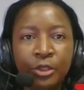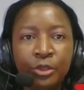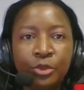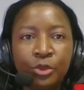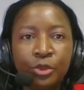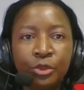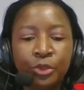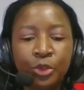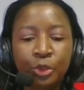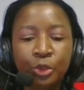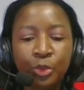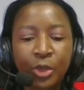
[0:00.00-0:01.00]

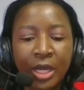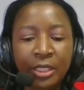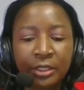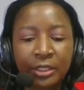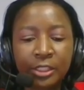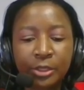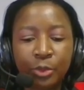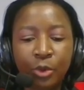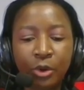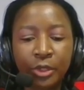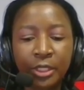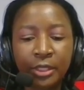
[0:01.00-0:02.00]
due to unrest
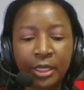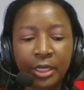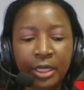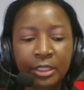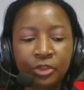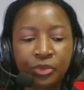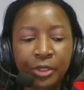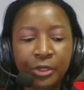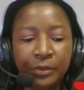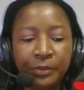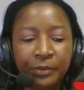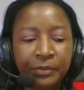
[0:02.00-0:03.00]
war in the
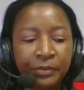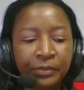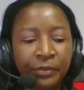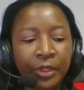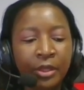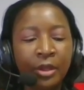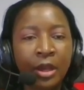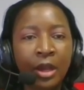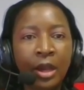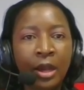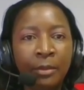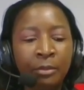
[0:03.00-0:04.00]
country.
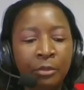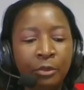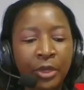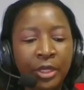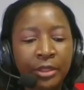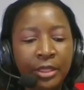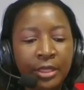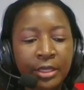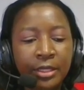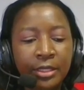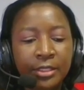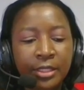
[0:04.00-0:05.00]
When
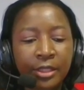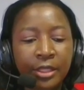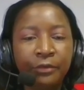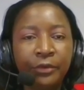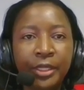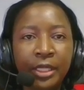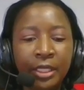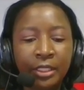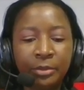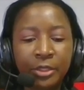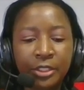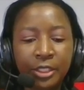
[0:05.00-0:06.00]
the South African
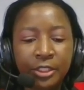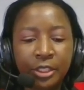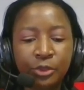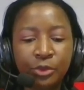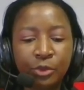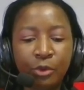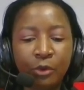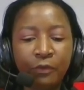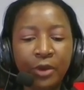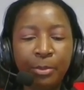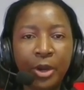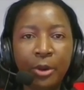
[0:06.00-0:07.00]
administration took
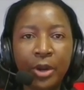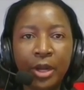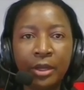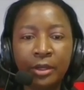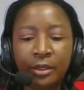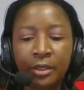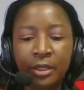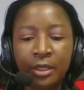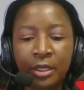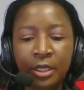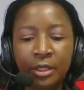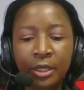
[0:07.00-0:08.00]
over power,
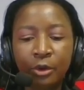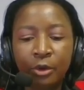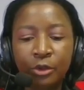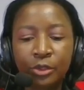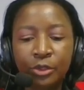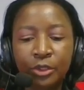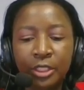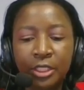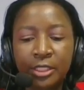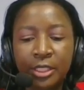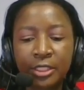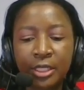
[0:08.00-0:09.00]
they also
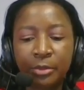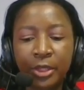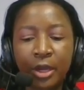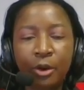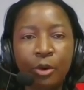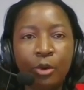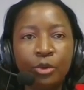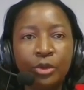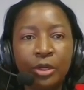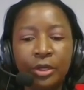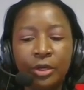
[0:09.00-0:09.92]
did set up their own